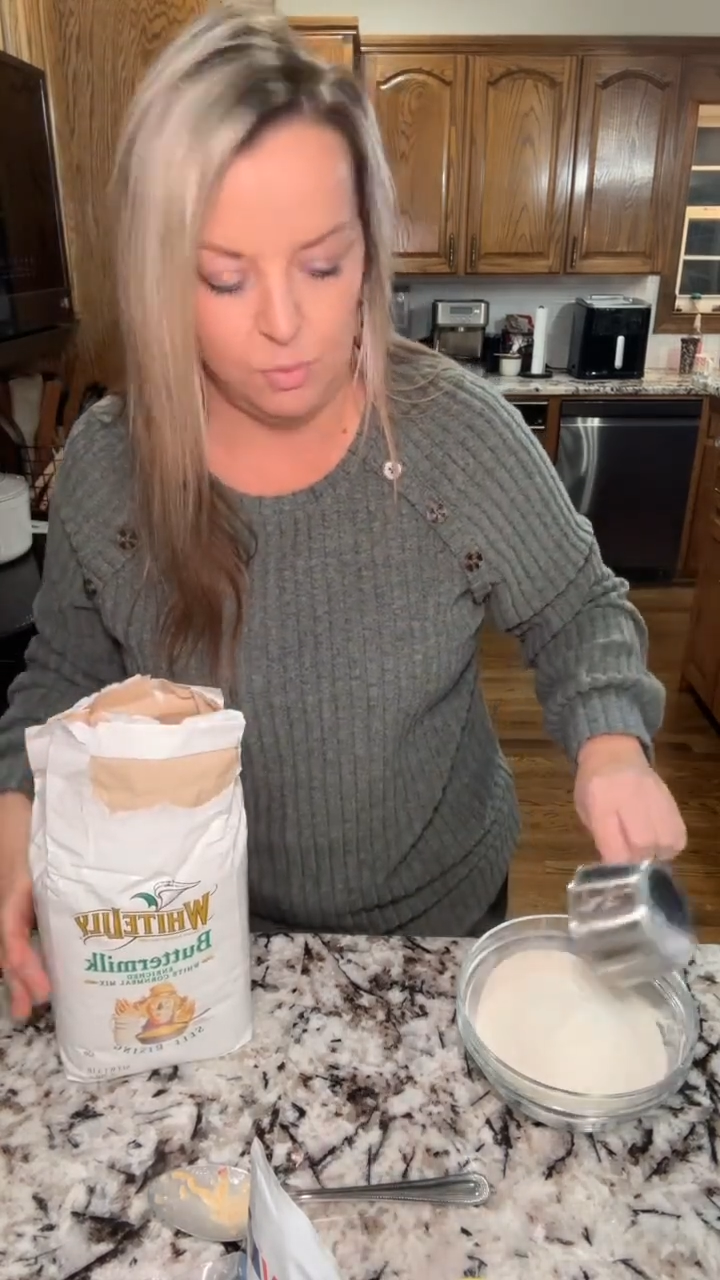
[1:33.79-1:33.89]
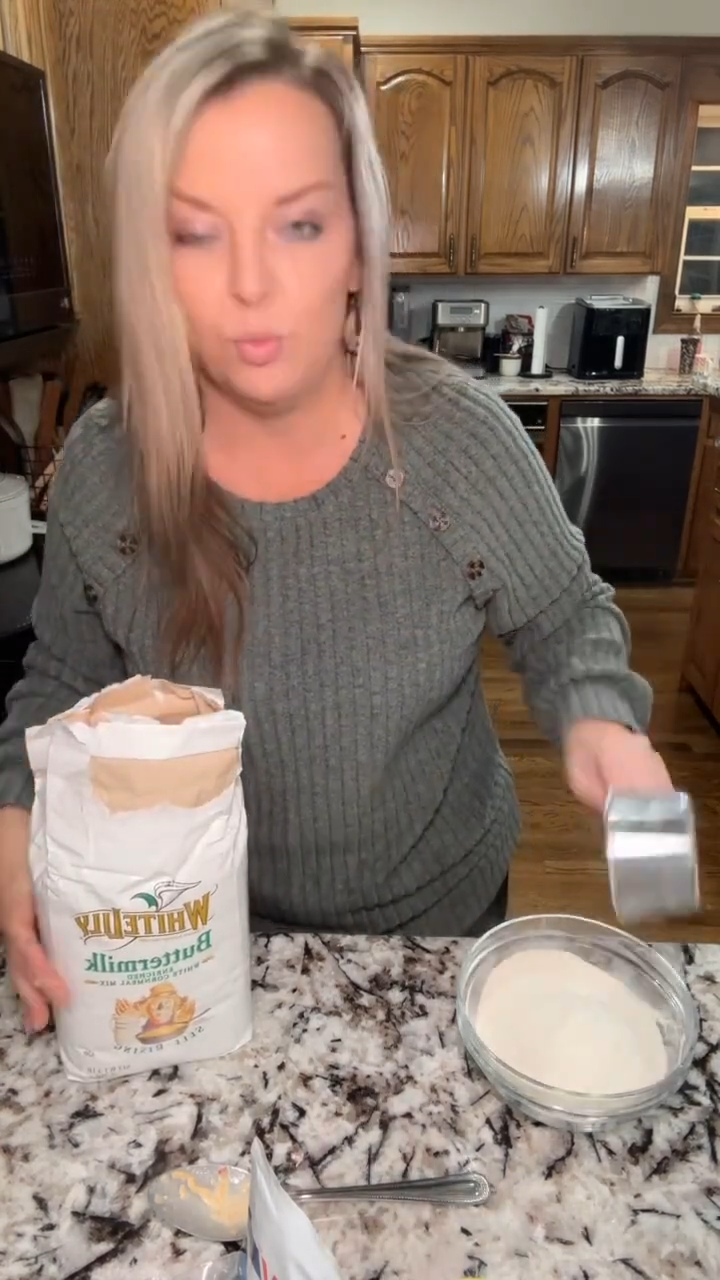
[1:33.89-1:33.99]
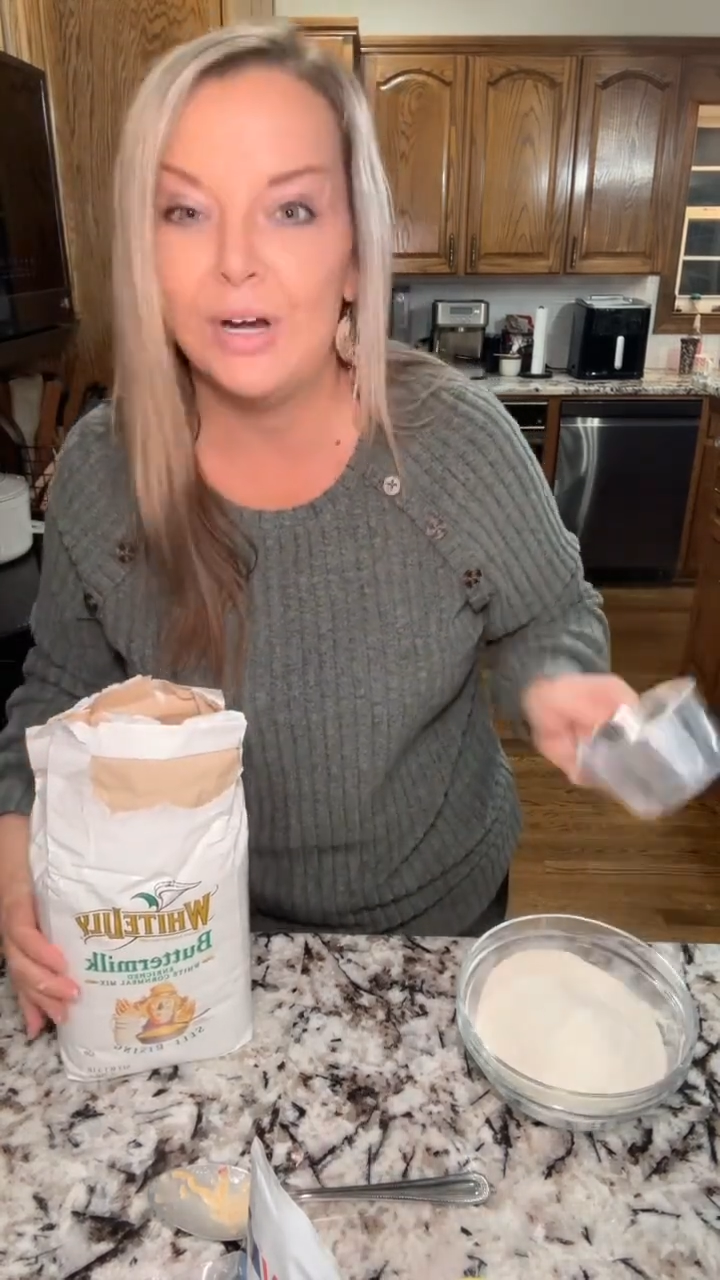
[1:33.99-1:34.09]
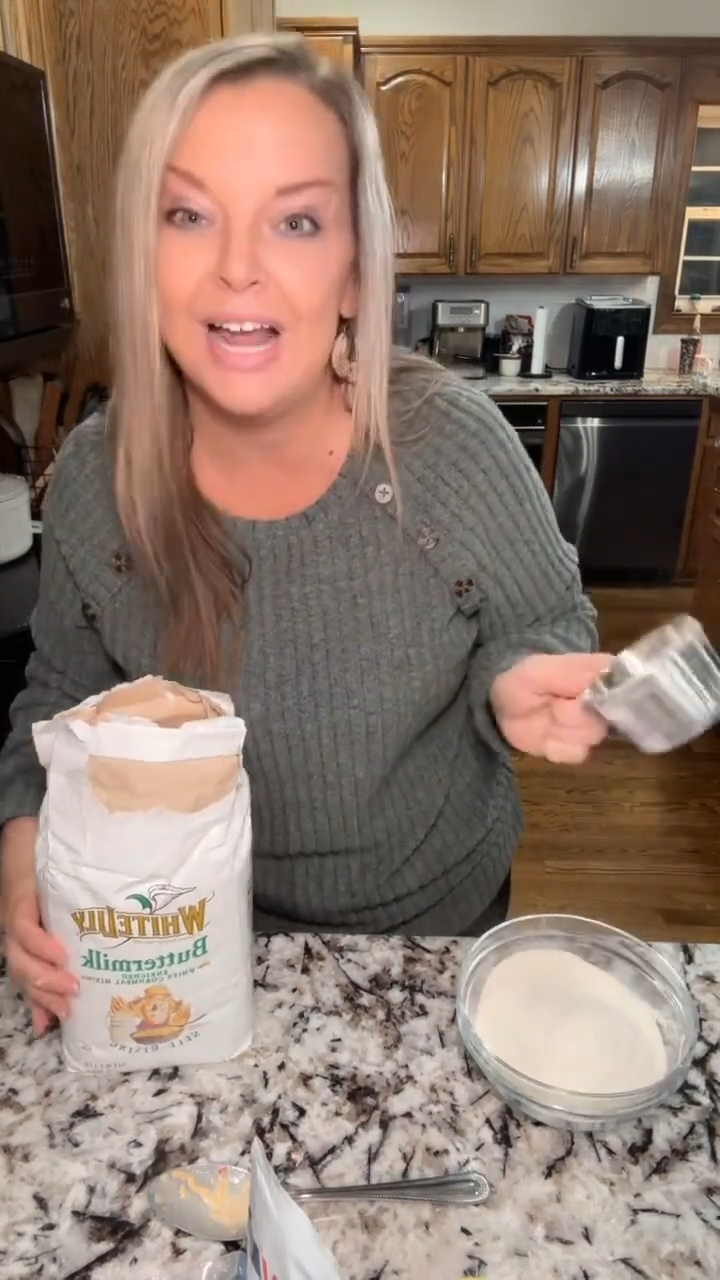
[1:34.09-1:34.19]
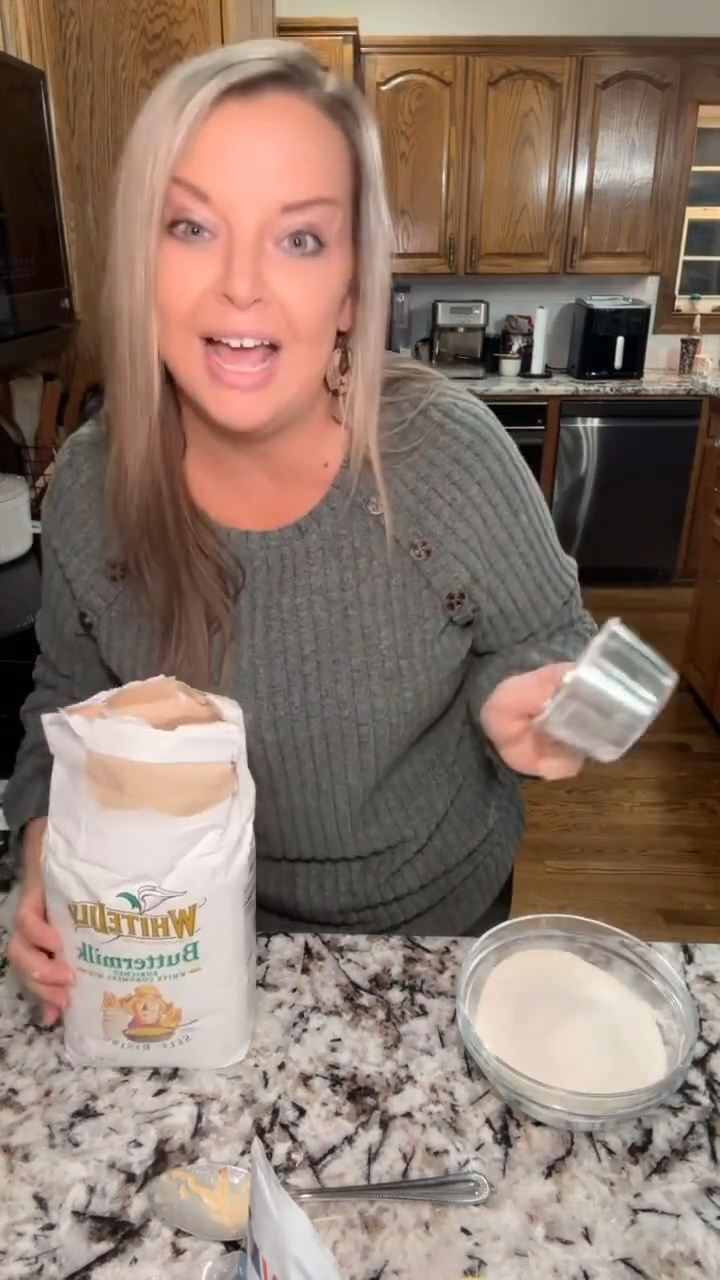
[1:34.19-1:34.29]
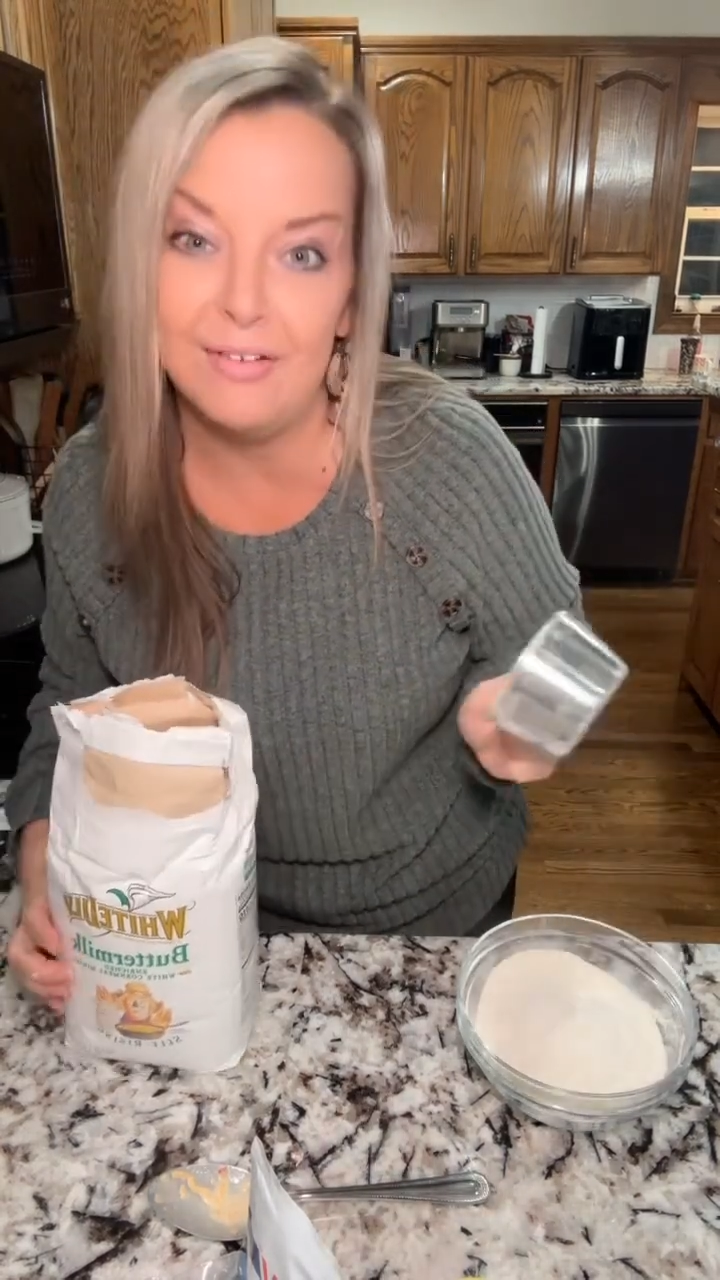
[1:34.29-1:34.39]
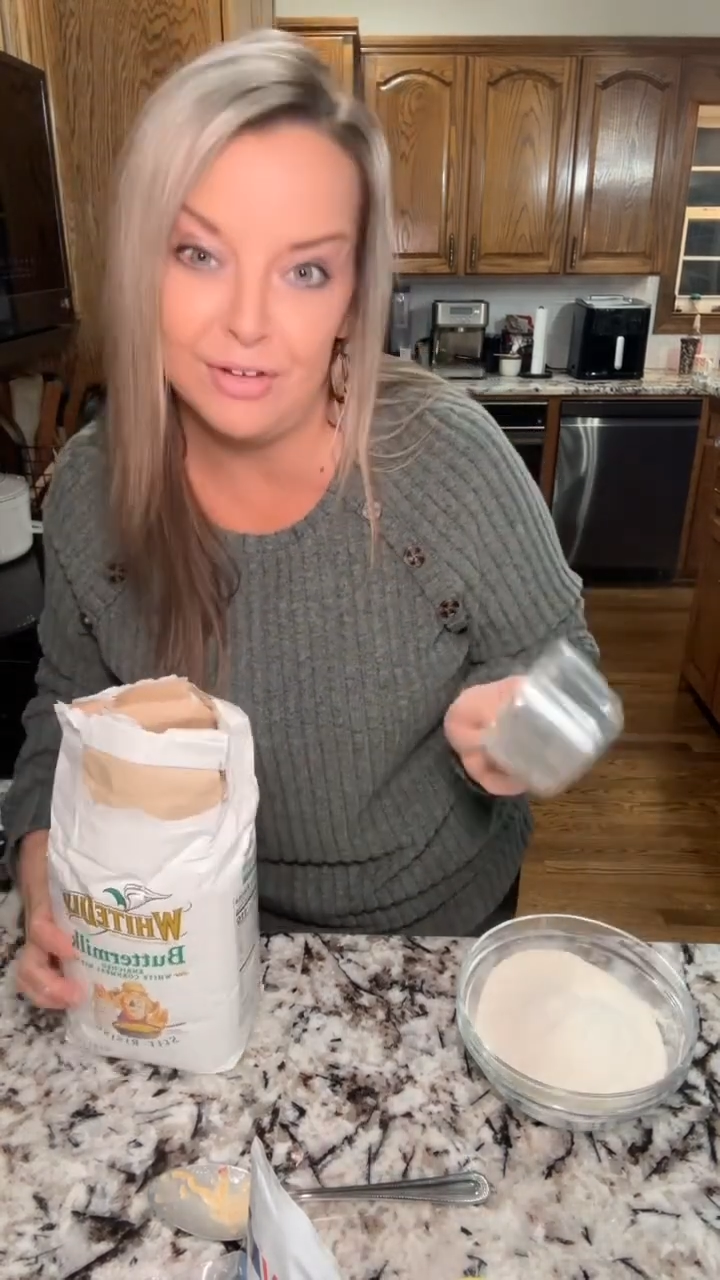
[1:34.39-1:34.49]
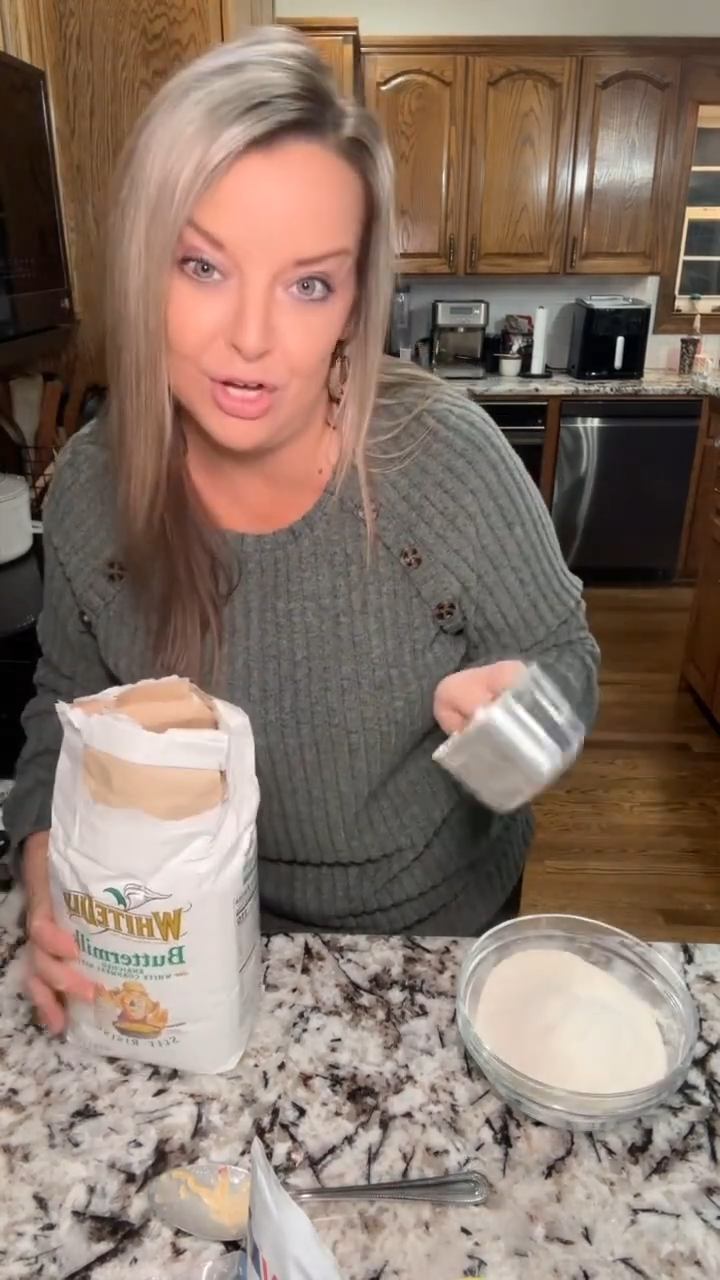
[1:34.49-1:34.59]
1.5